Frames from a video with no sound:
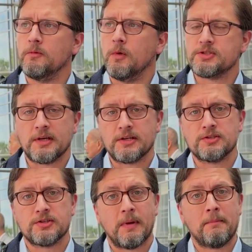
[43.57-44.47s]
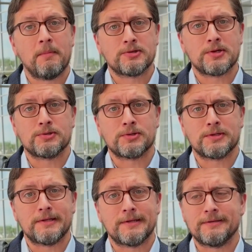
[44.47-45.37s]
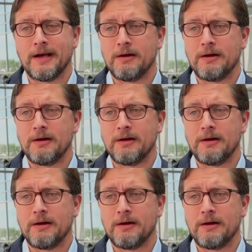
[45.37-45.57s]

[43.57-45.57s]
What sessions am I most interested in?